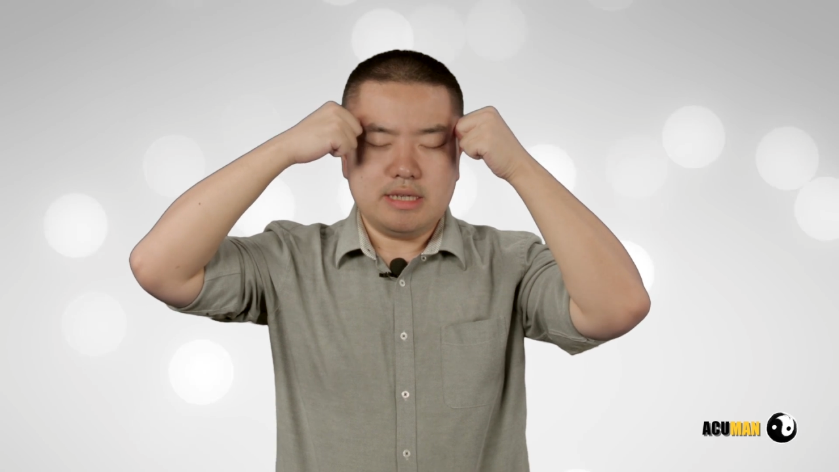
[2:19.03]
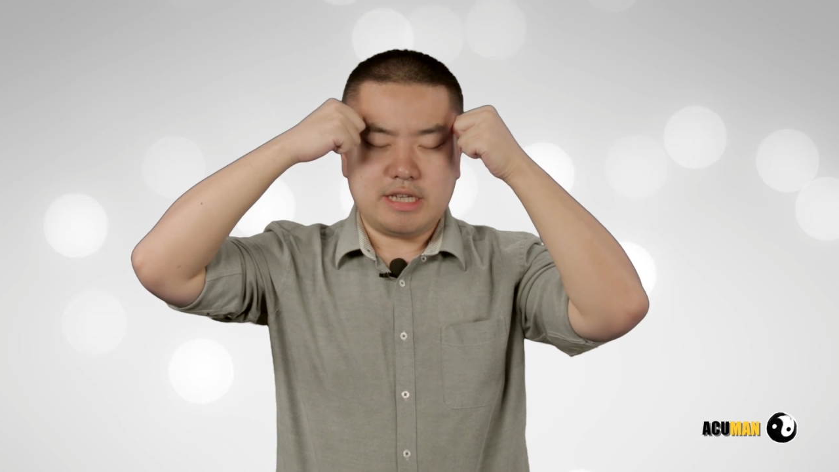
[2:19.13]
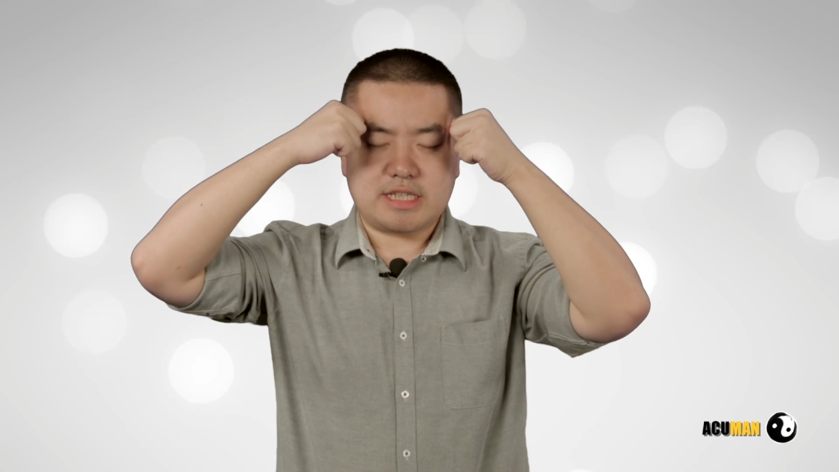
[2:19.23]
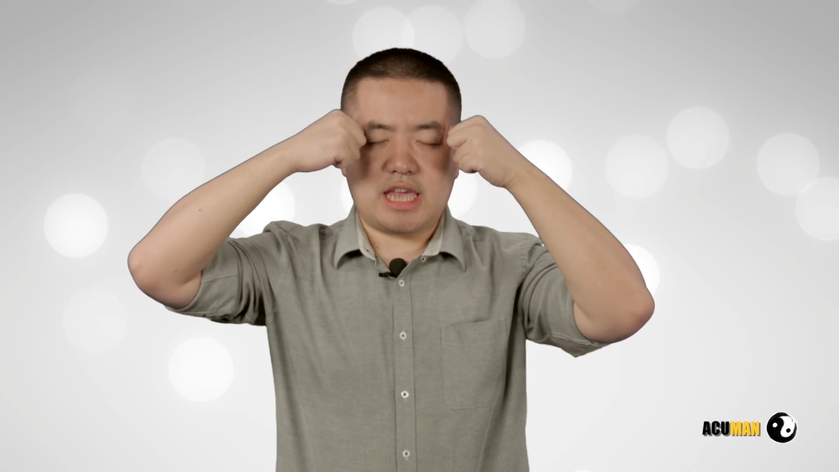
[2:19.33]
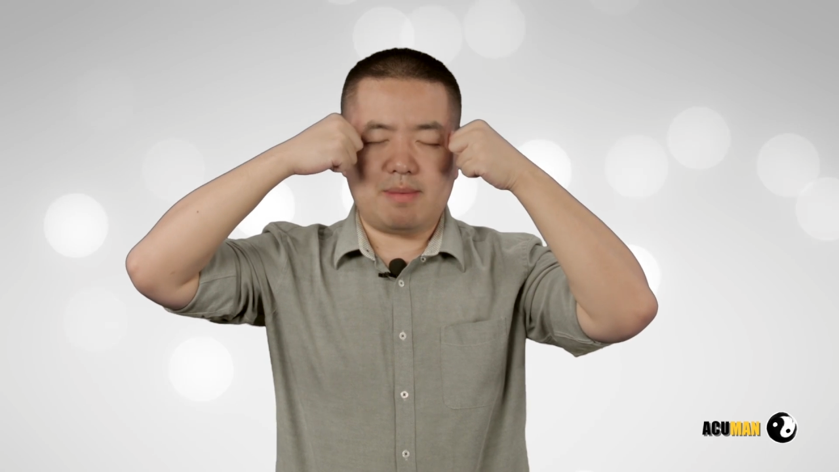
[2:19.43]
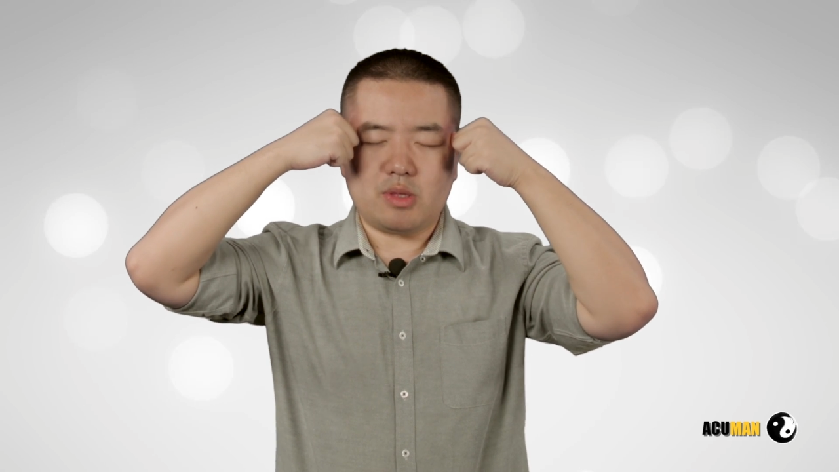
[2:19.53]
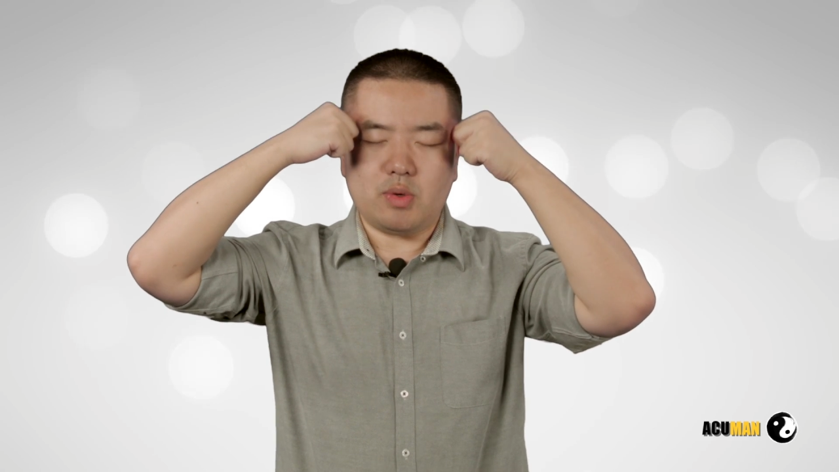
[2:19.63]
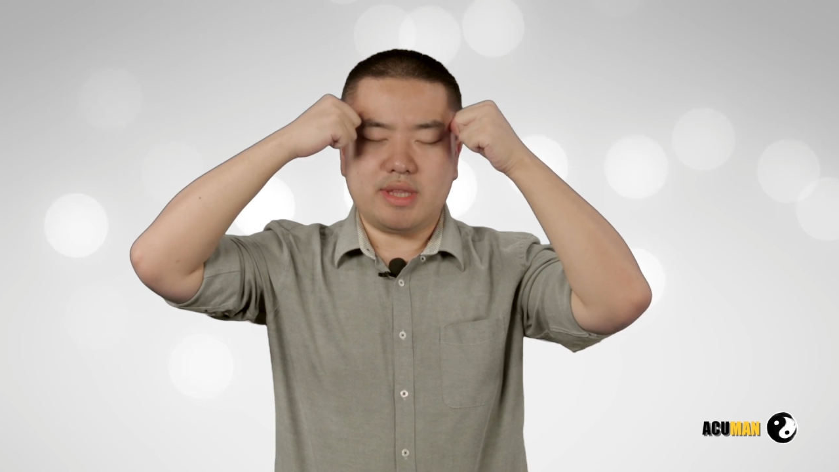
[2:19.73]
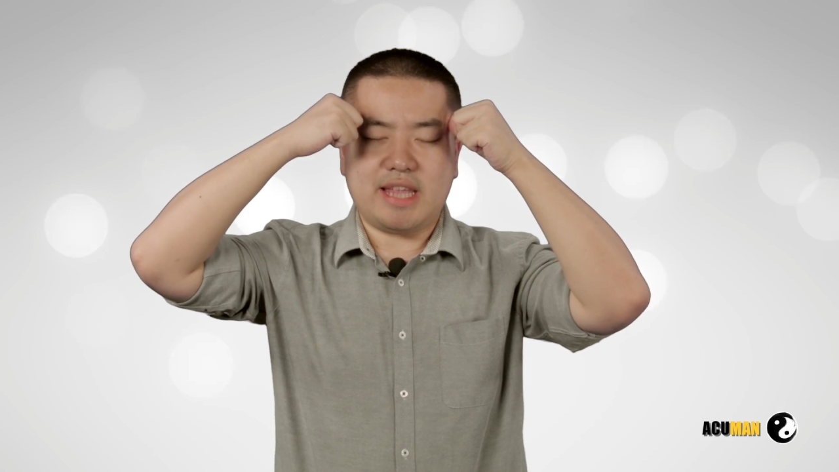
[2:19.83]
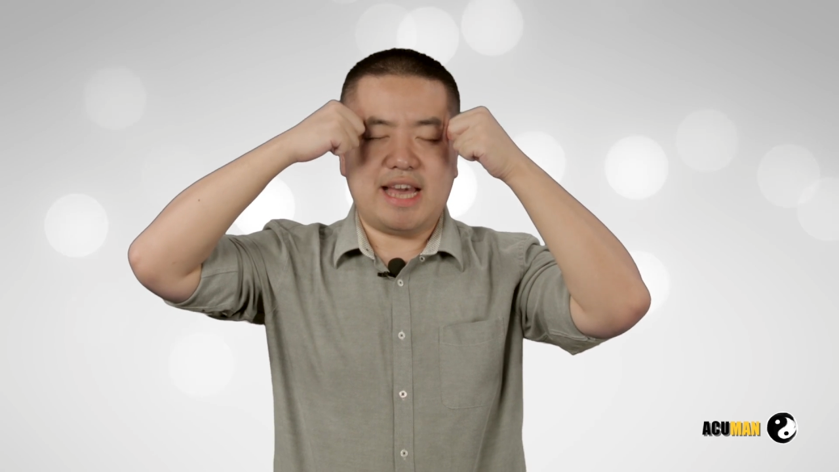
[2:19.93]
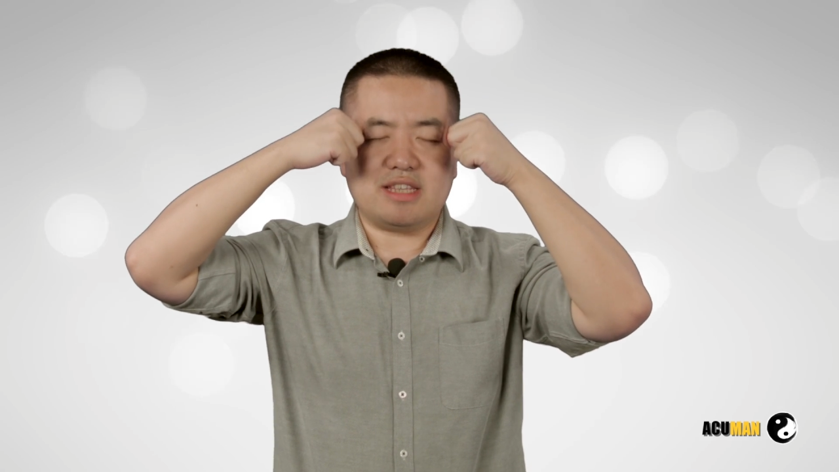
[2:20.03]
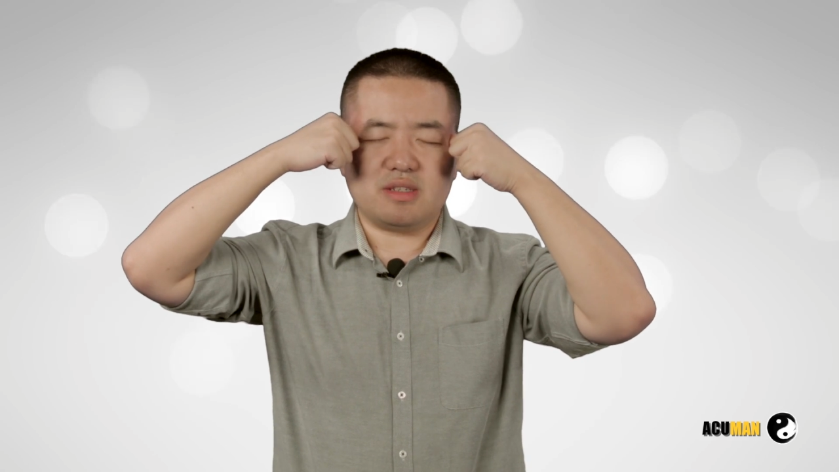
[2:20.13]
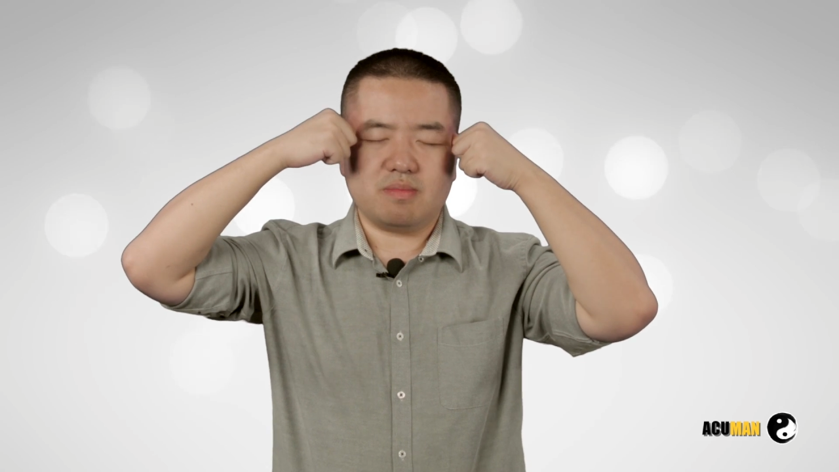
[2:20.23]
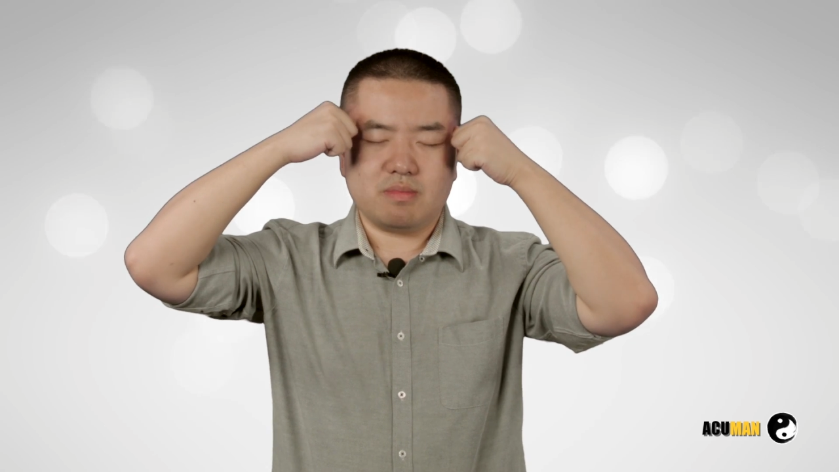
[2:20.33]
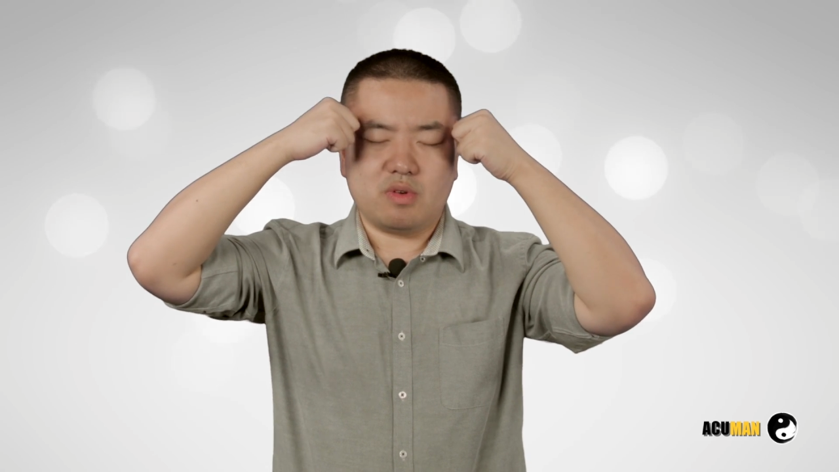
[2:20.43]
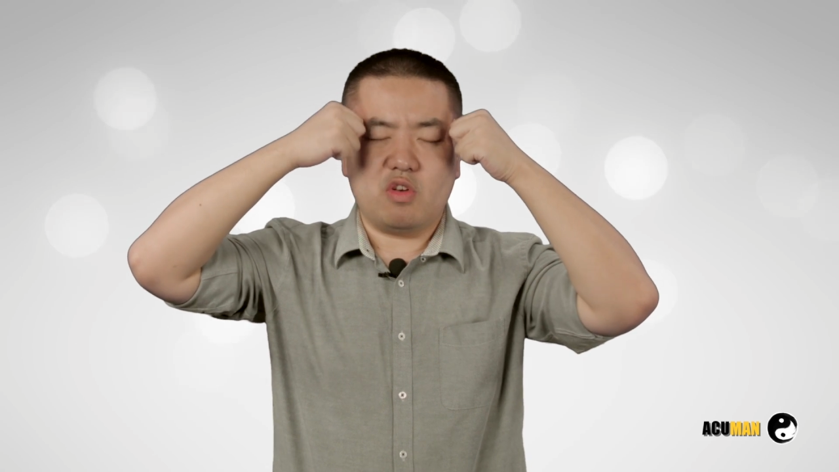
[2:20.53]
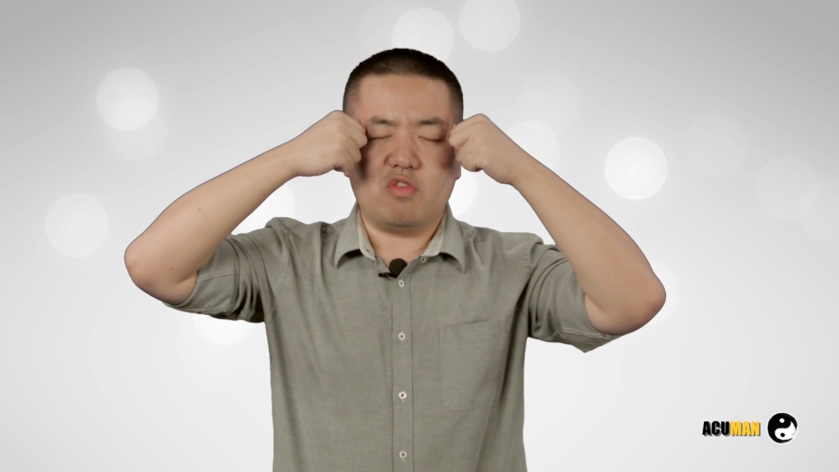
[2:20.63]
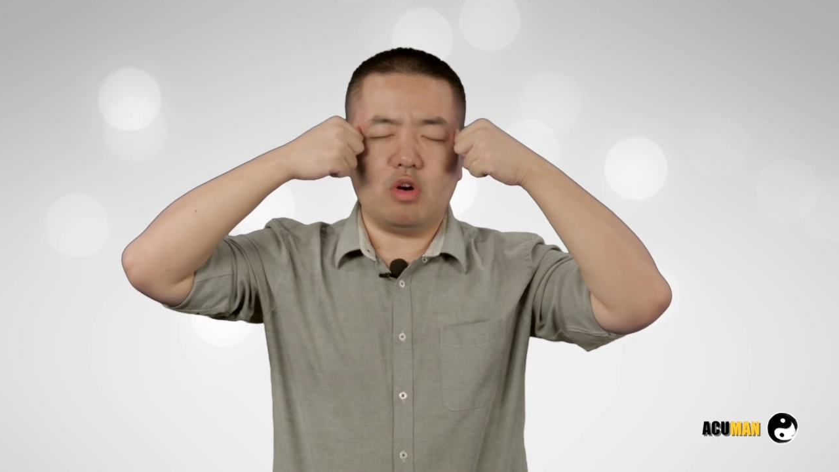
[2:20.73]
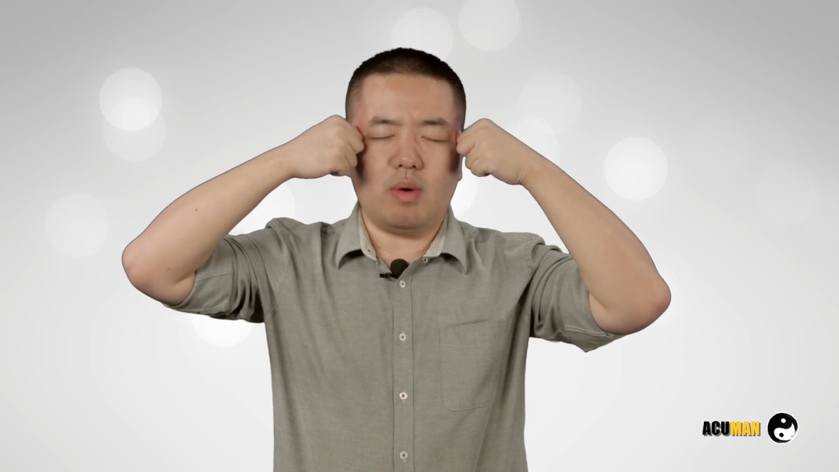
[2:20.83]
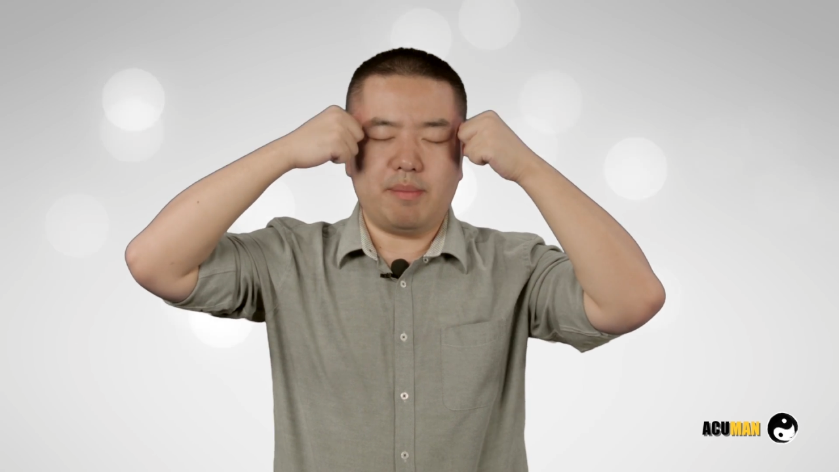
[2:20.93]
Just keep doing that
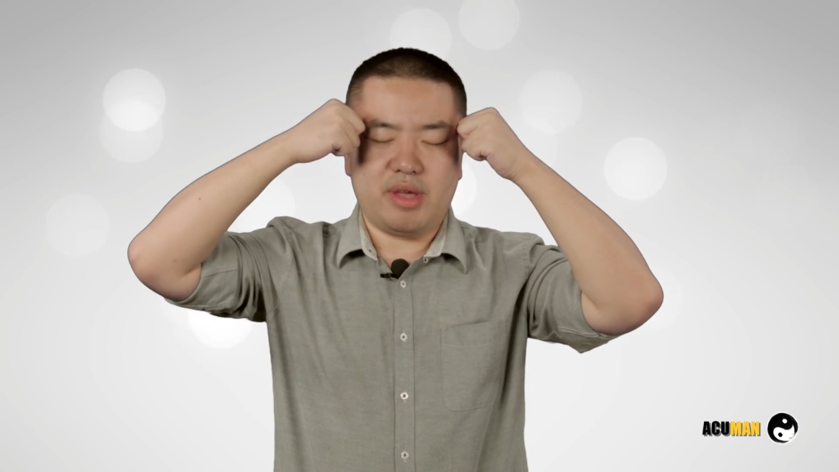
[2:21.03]
for 1